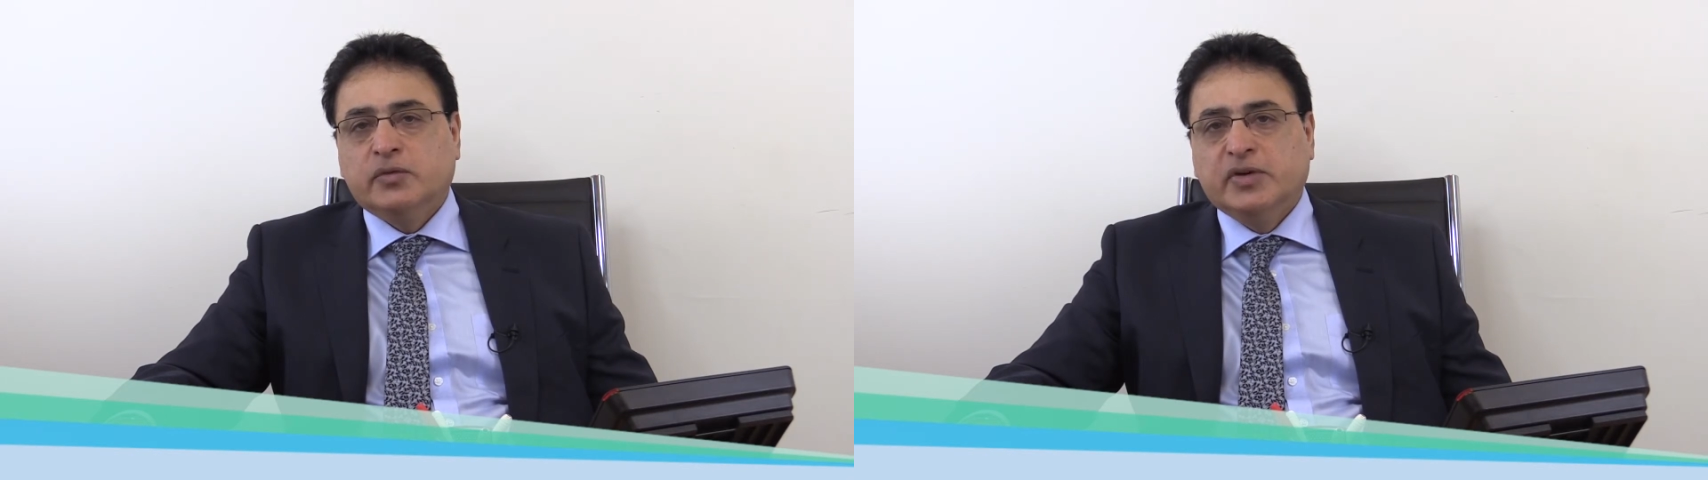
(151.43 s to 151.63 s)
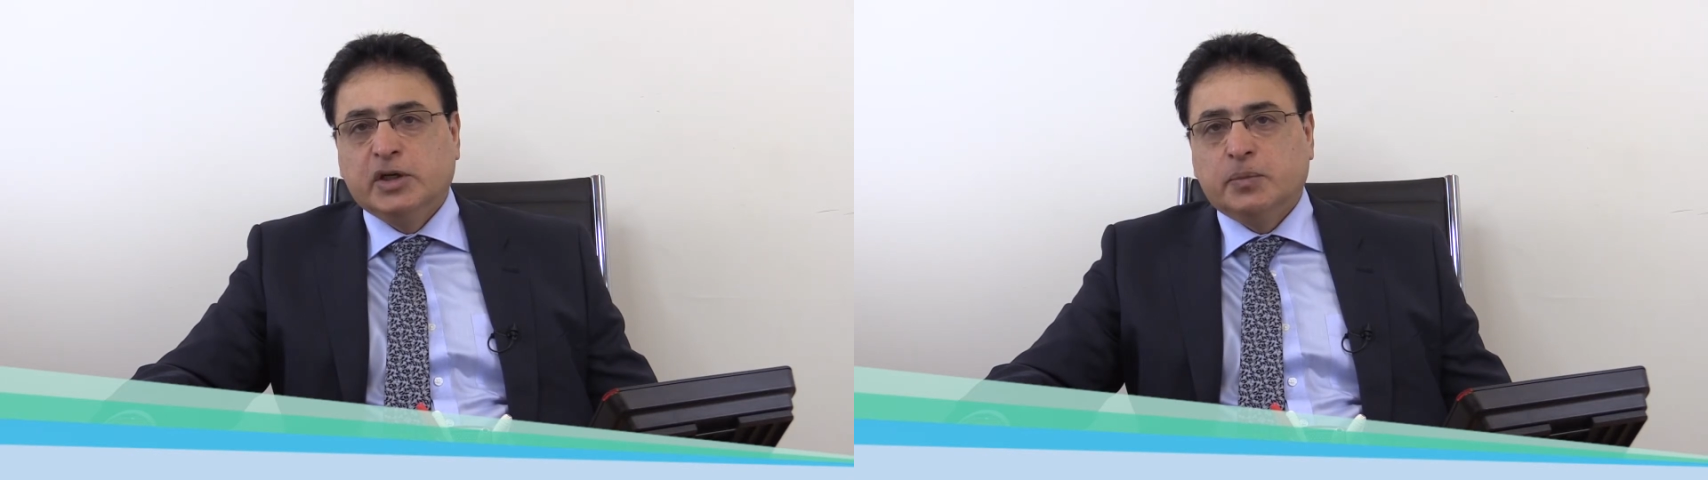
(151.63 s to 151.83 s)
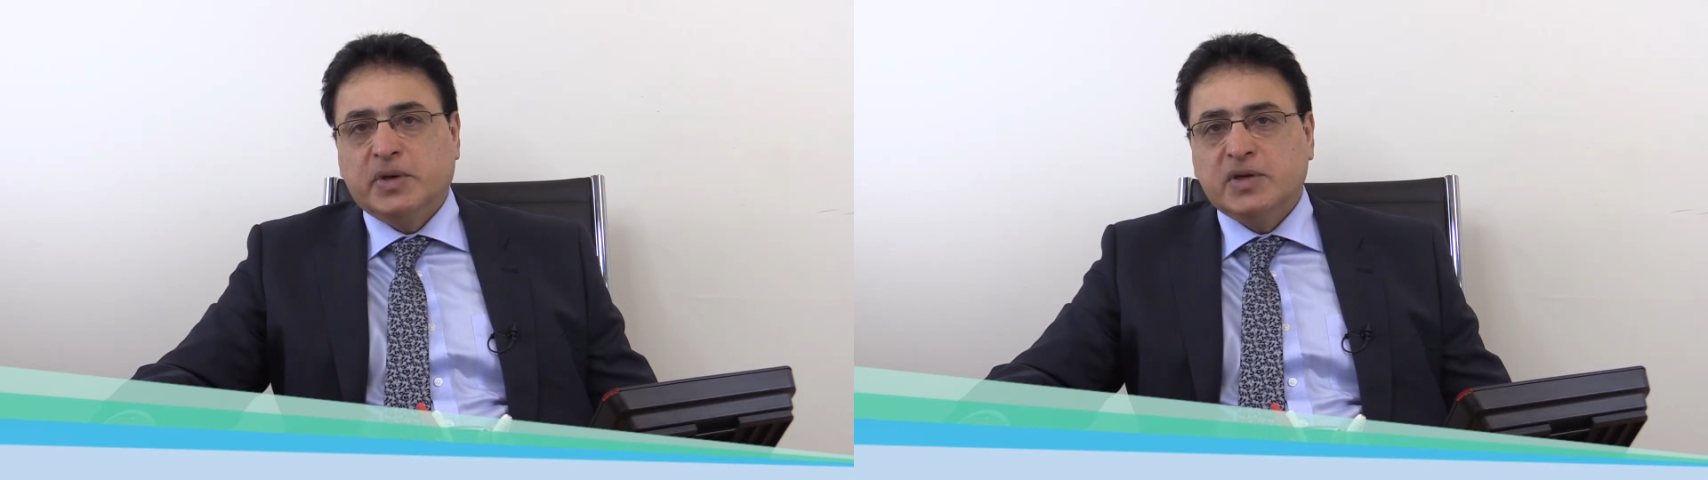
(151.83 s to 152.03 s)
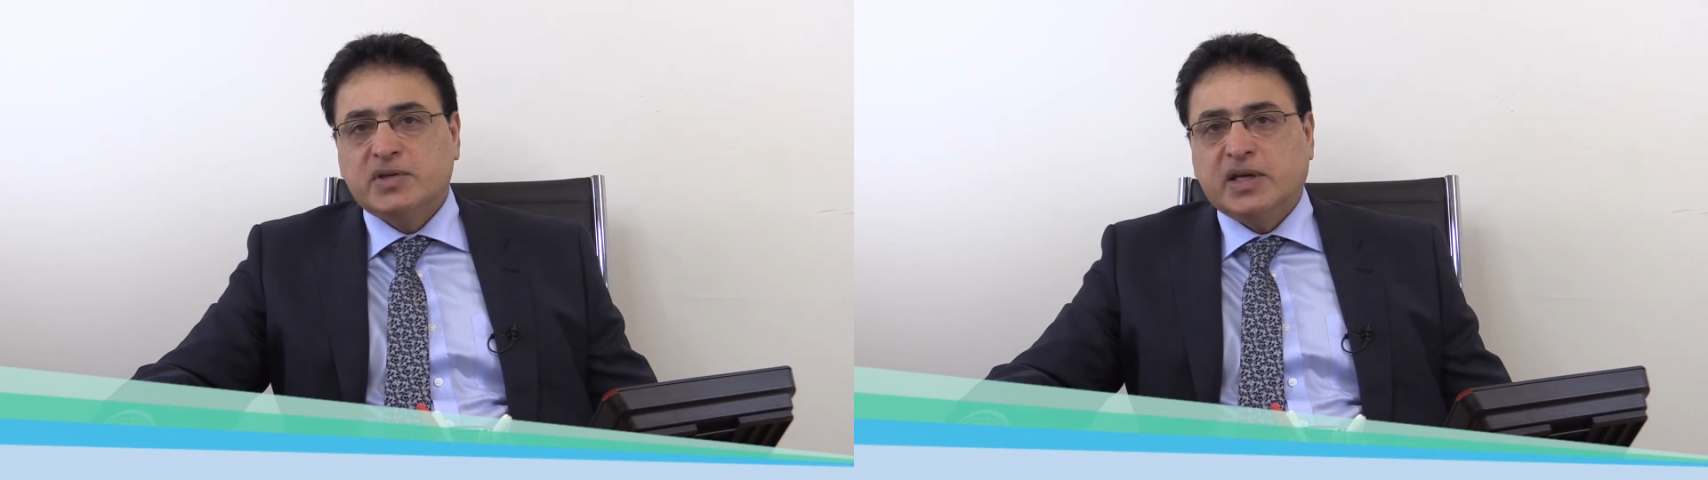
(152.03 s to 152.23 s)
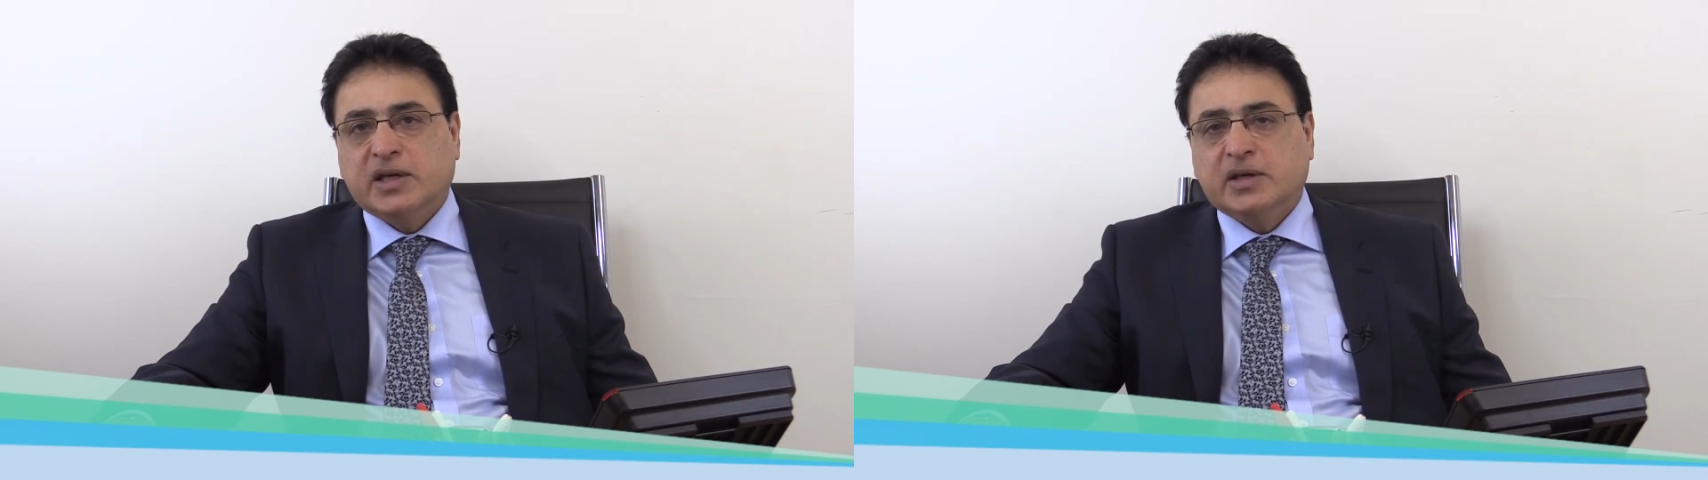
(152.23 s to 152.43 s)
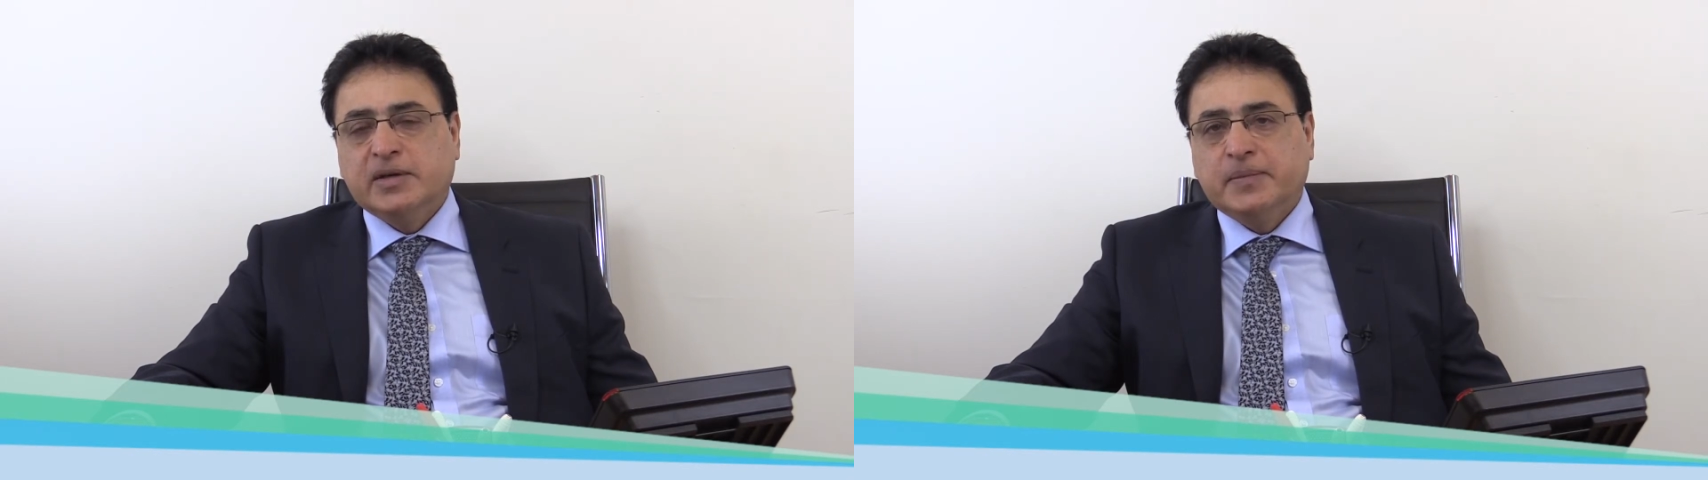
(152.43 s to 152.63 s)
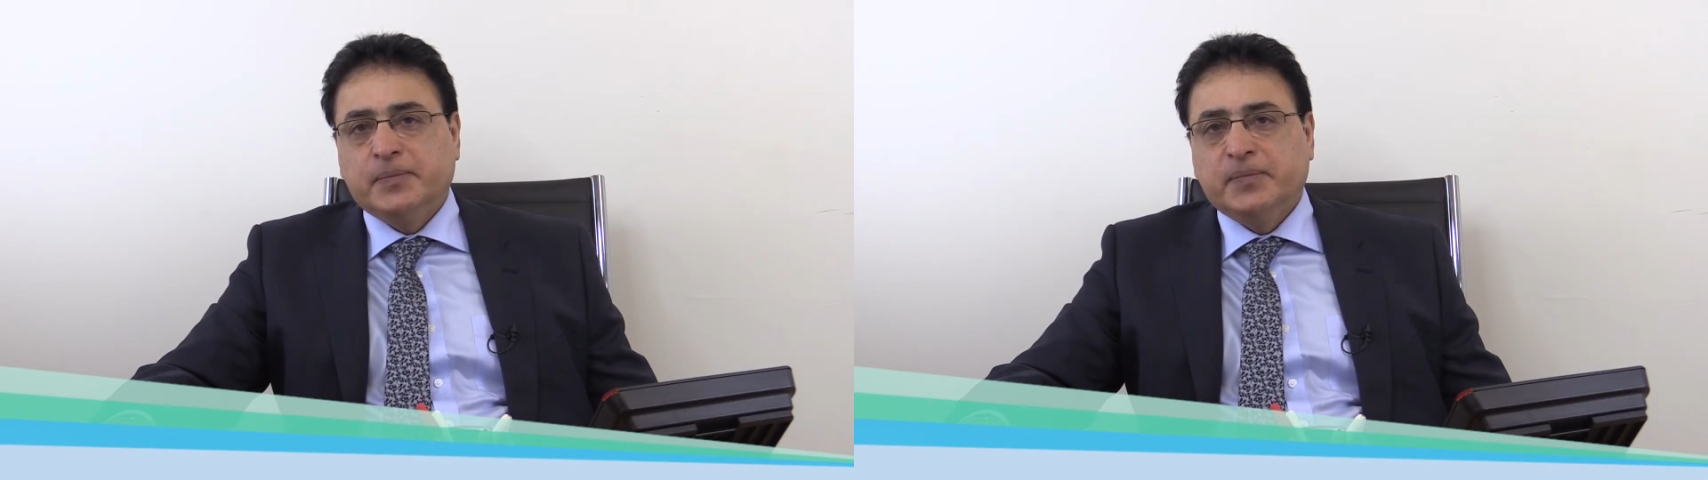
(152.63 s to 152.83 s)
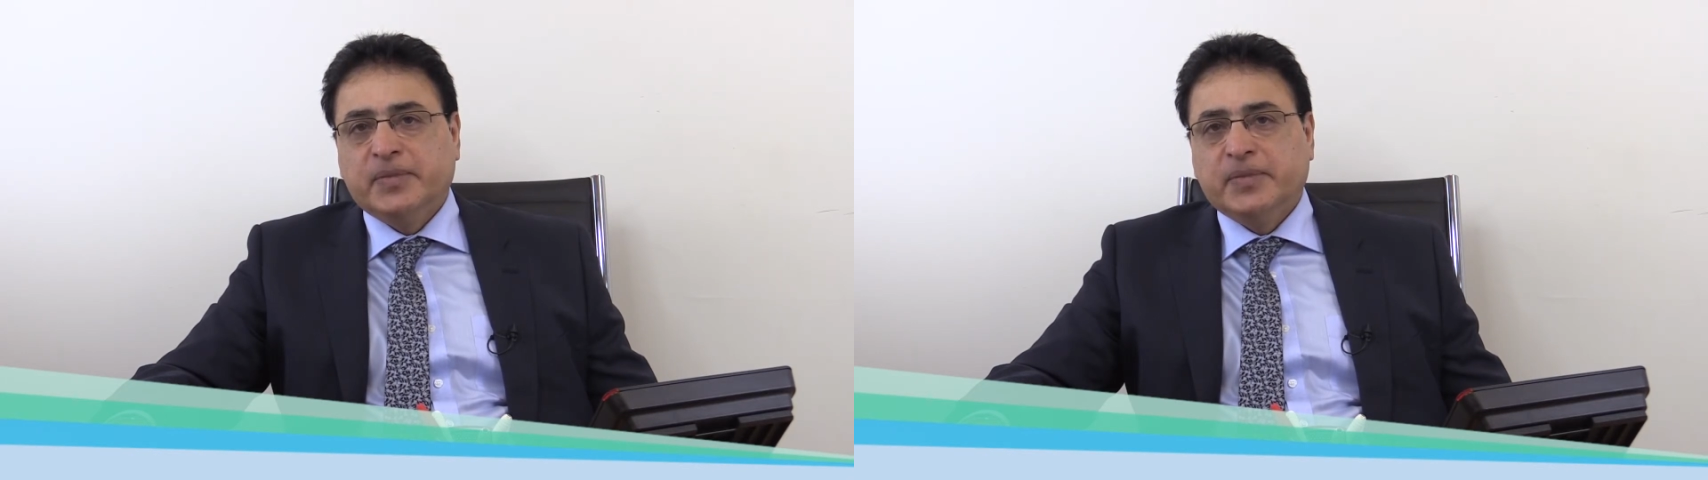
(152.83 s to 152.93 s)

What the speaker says: your fingerprints taken,